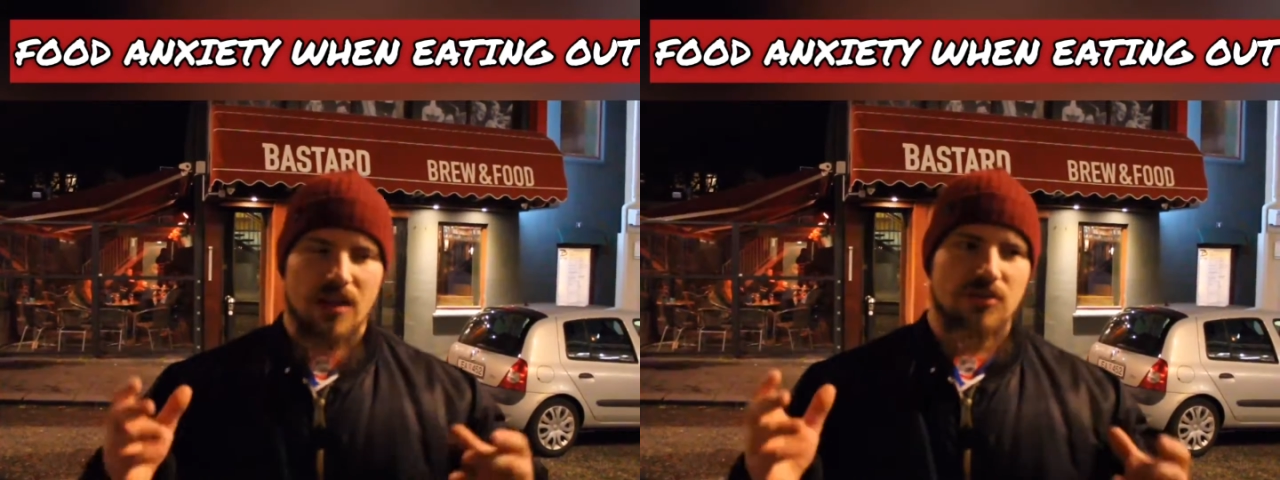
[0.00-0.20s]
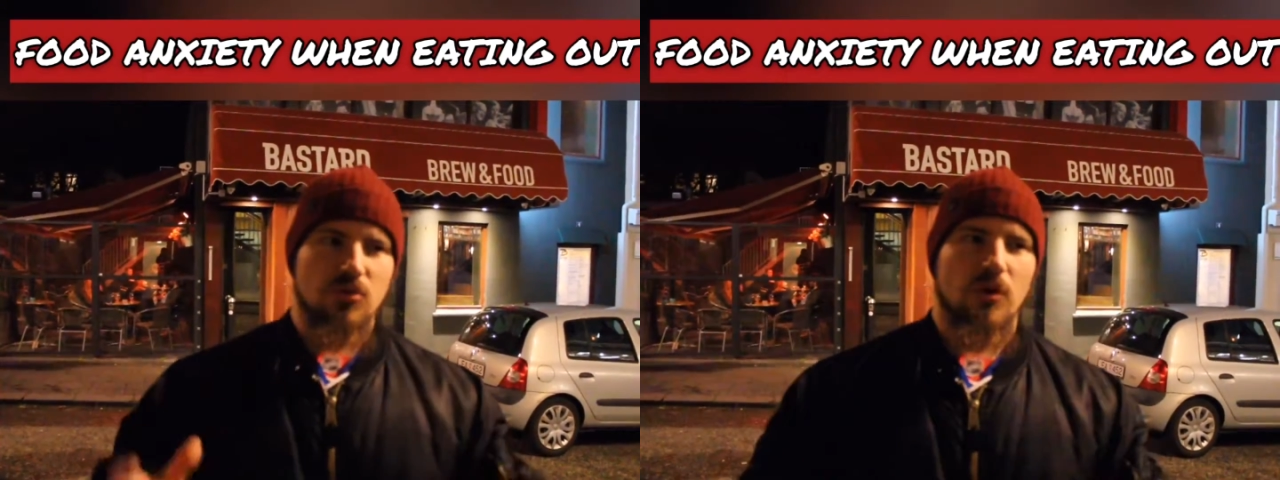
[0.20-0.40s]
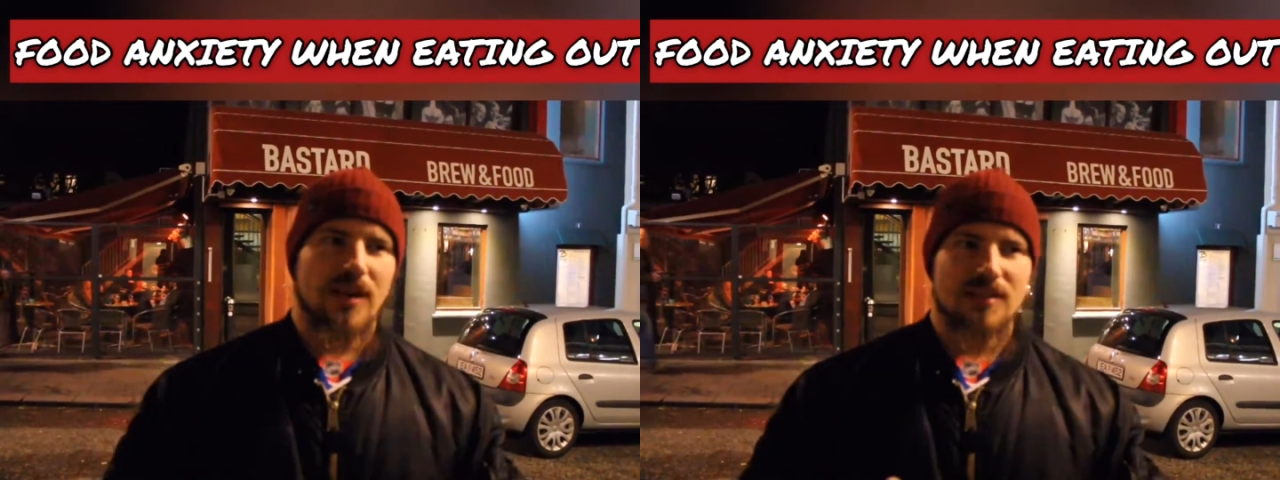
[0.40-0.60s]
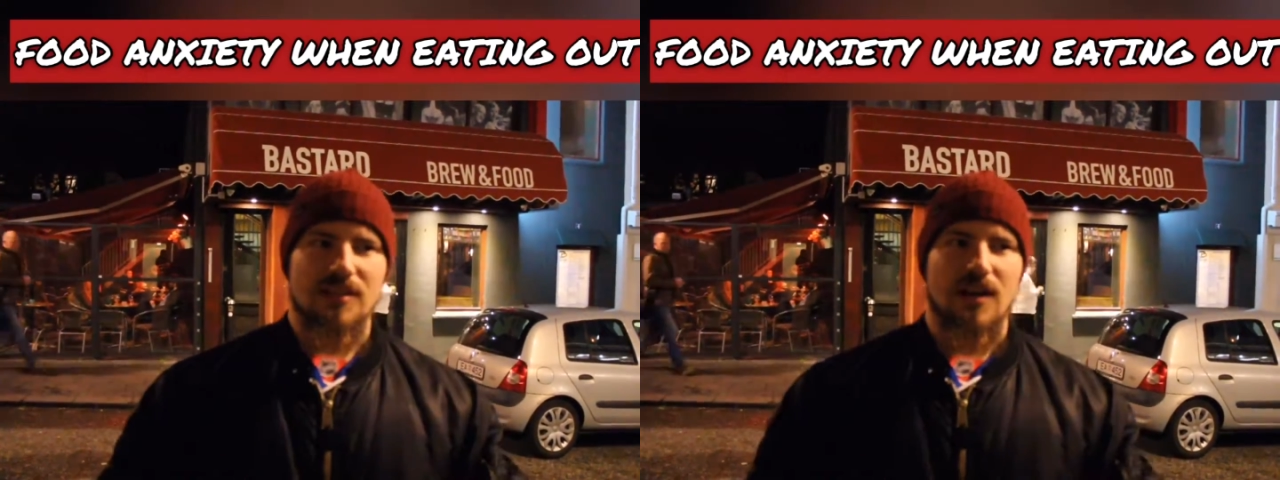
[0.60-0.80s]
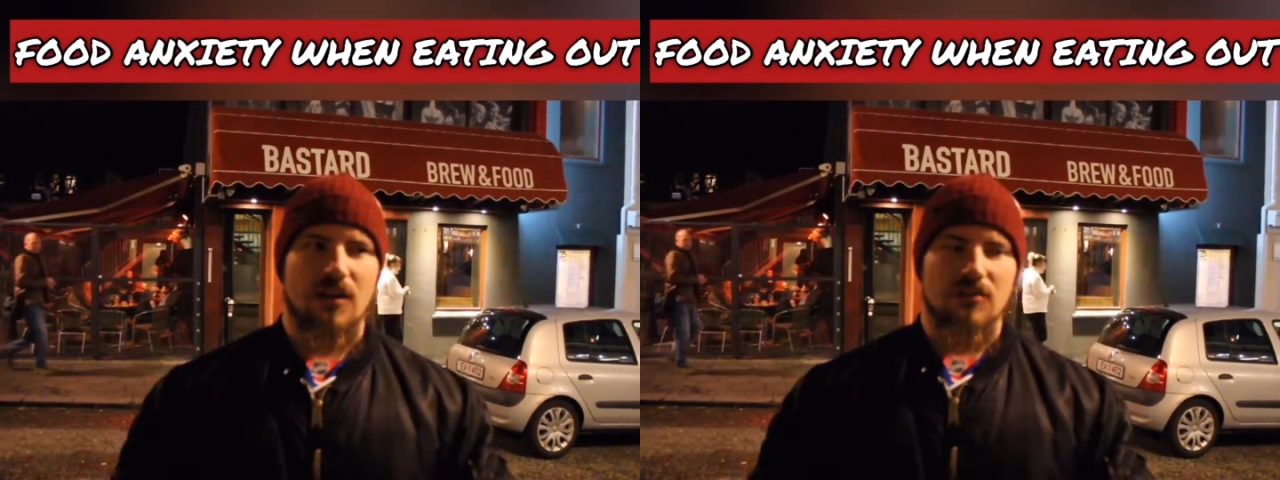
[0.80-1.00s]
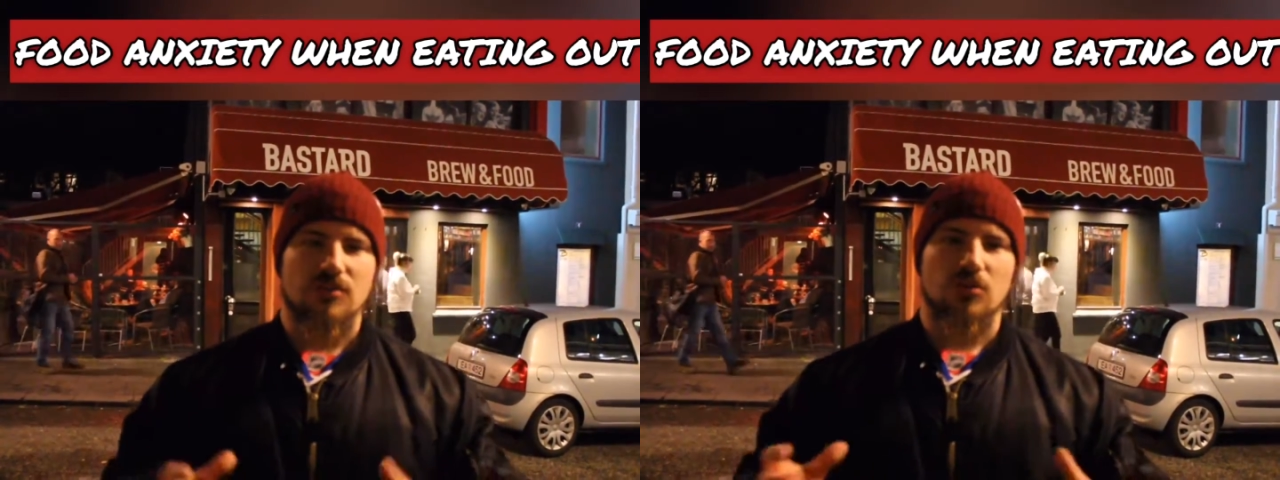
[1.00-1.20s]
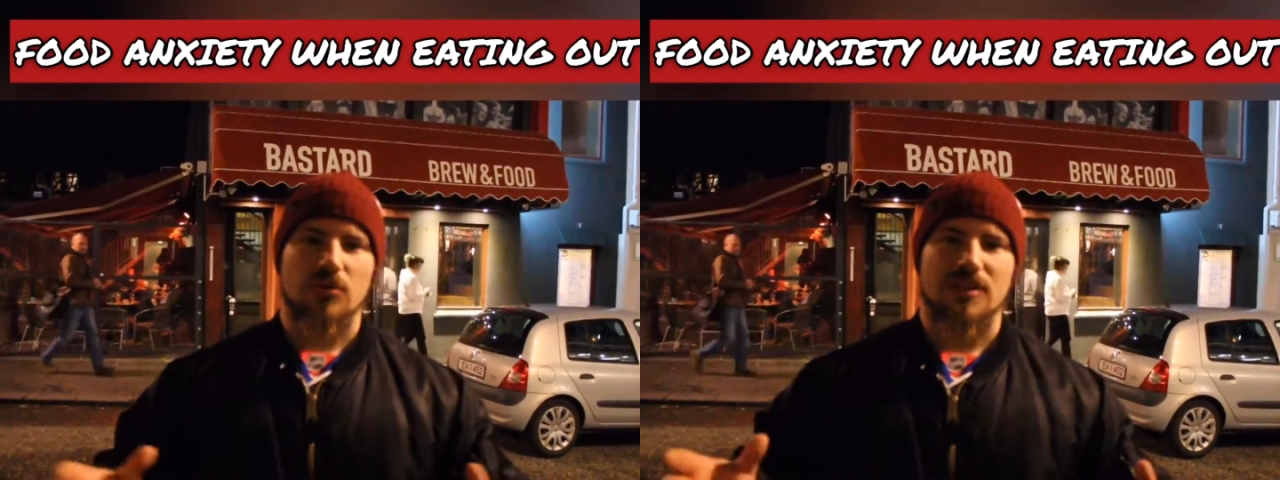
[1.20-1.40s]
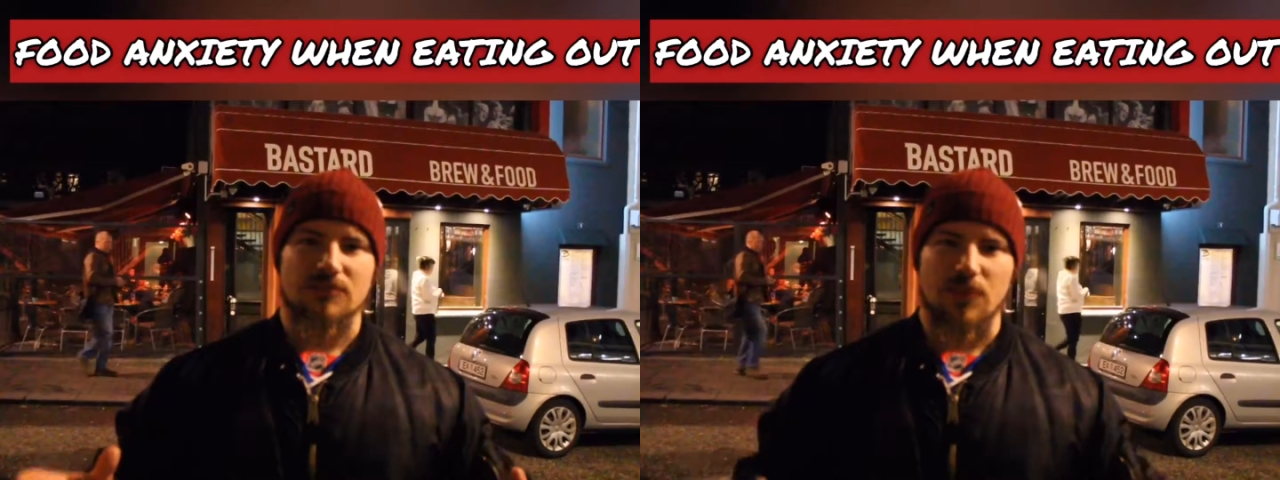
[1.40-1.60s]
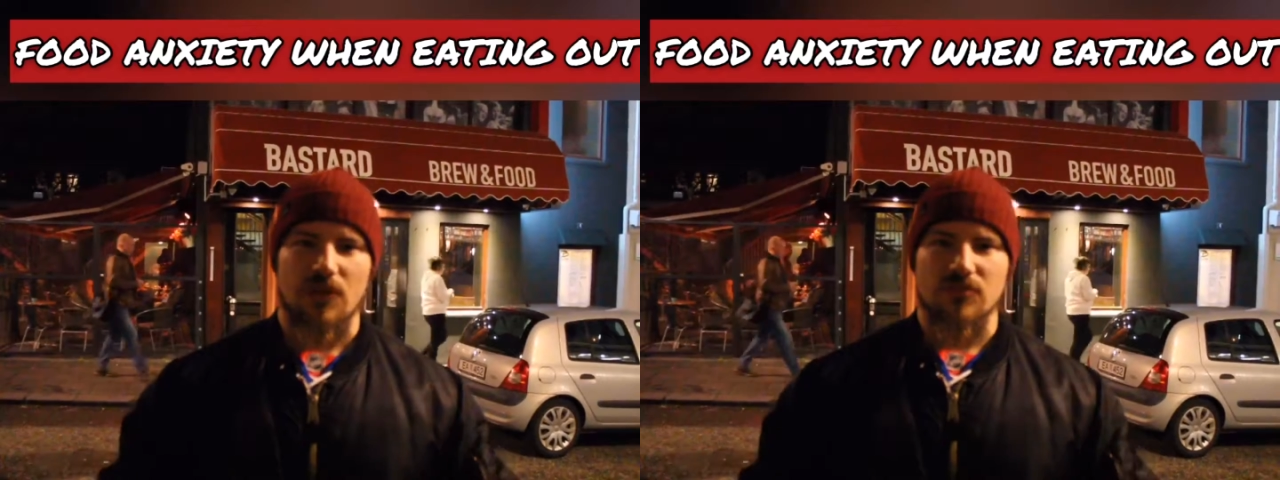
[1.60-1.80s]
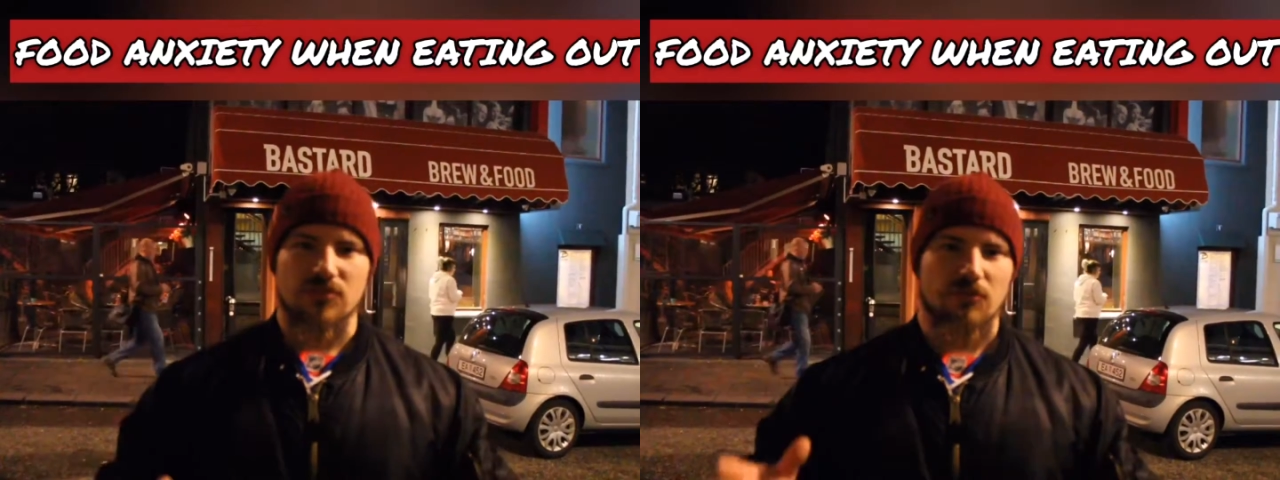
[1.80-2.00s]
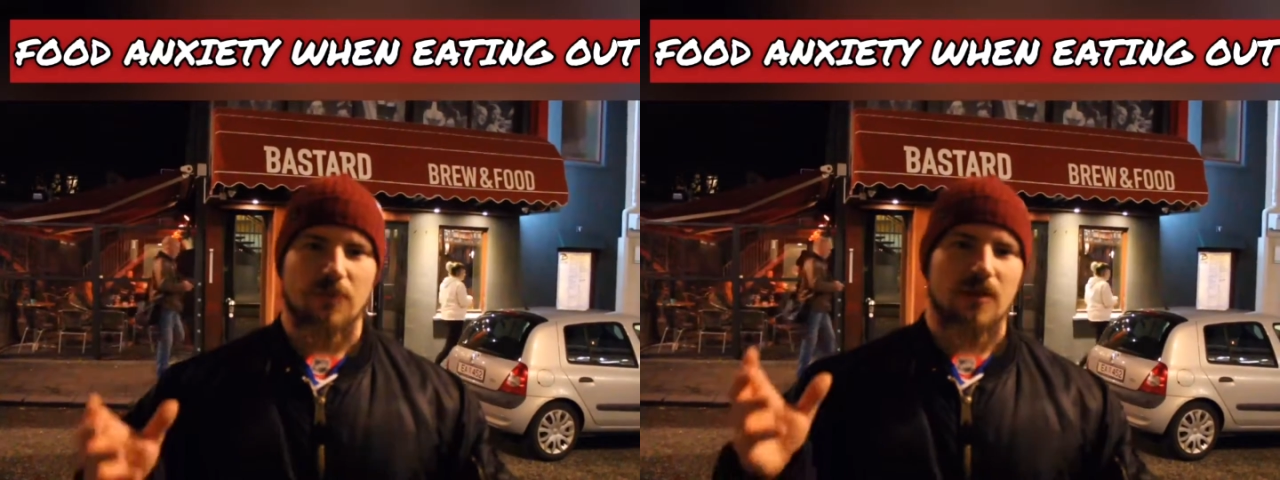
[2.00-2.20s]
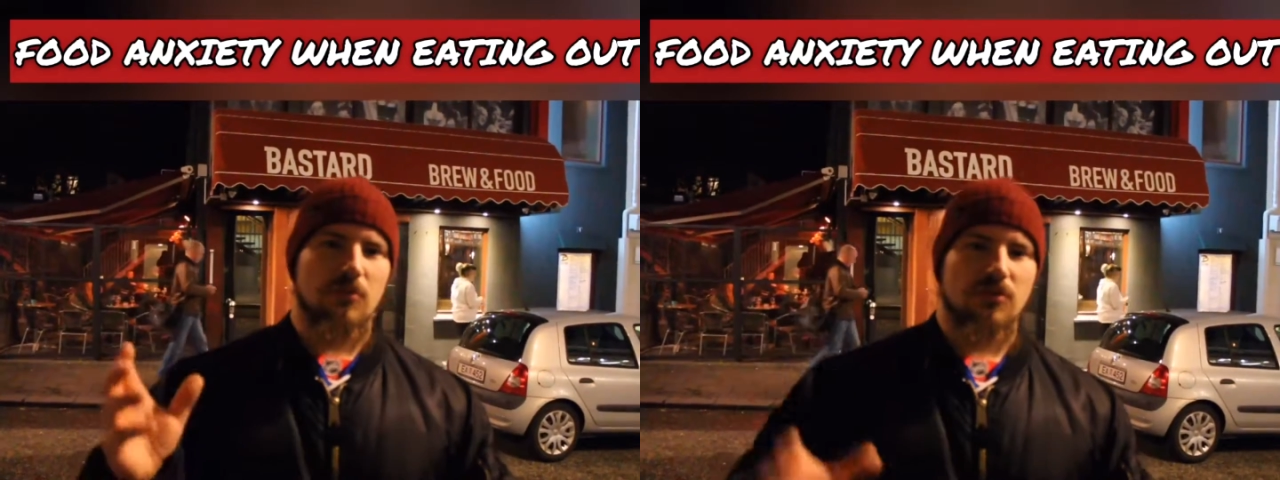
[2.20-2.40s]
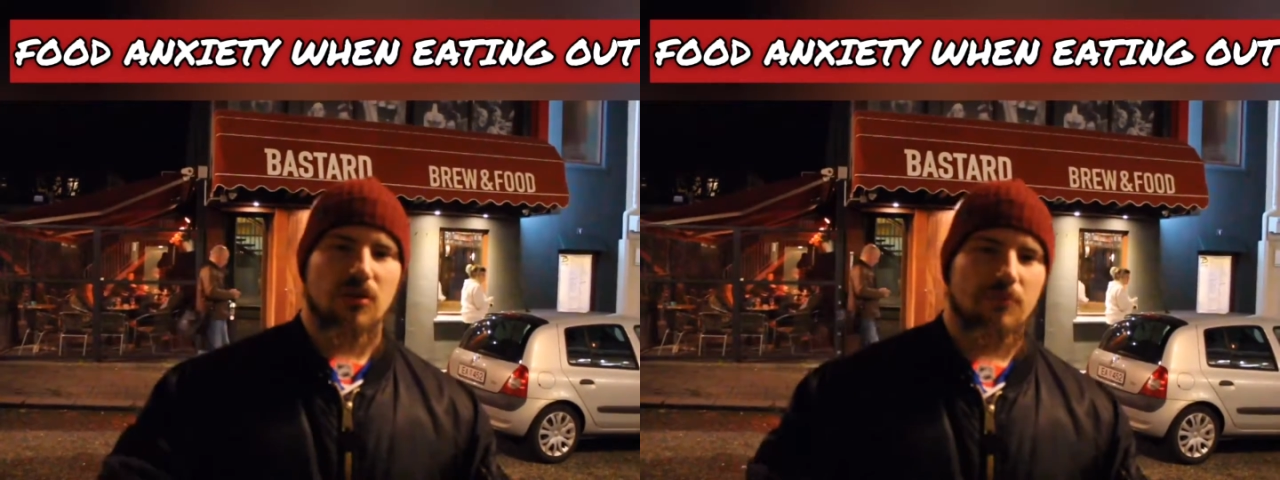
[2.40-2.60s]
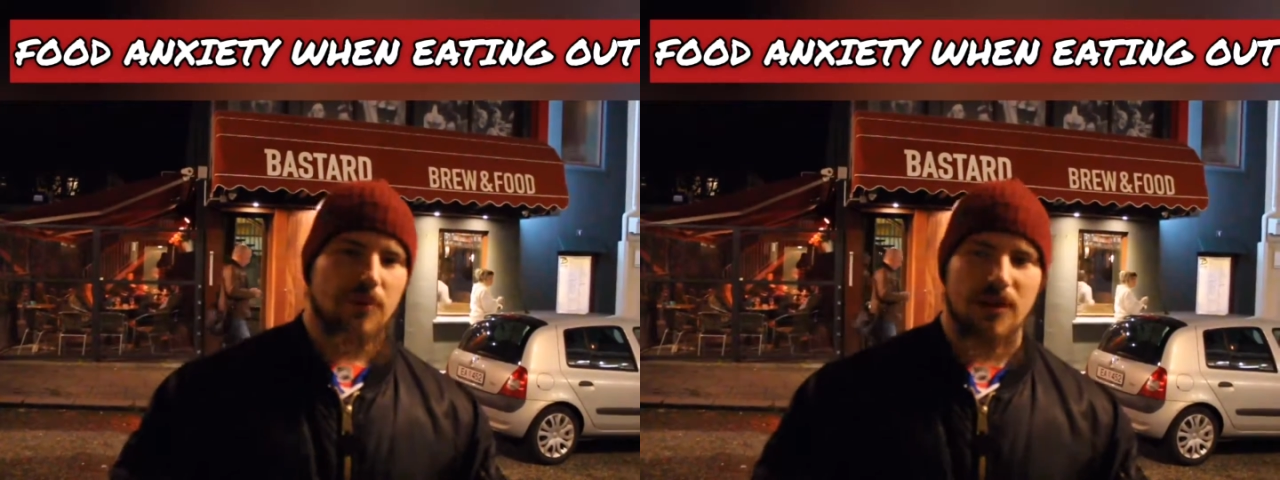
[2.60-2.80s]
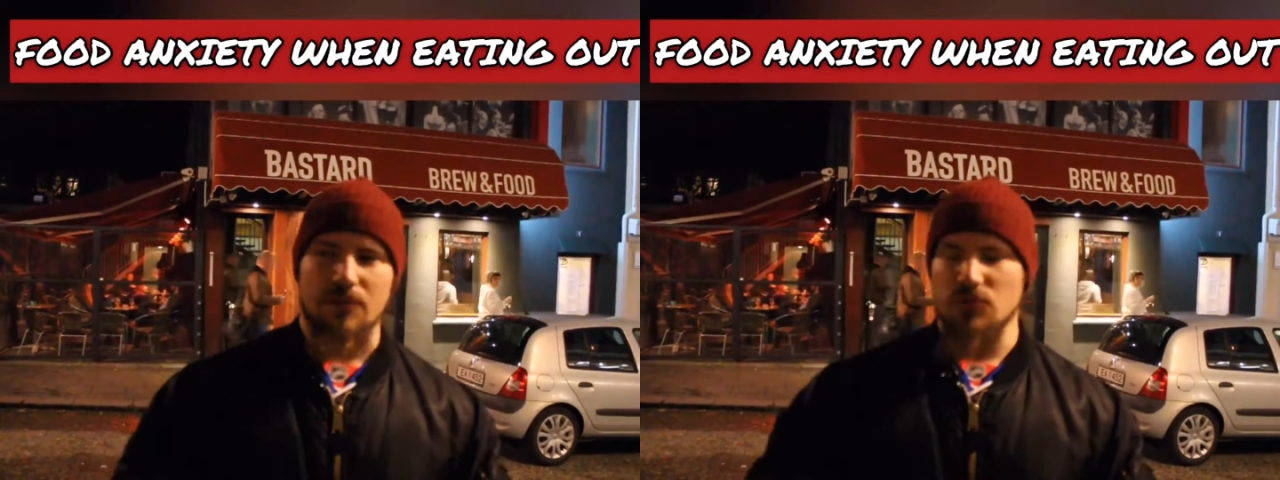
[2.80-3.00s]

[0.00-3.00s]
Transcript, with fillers: enjoy eating out, enjoy the experience of being with company,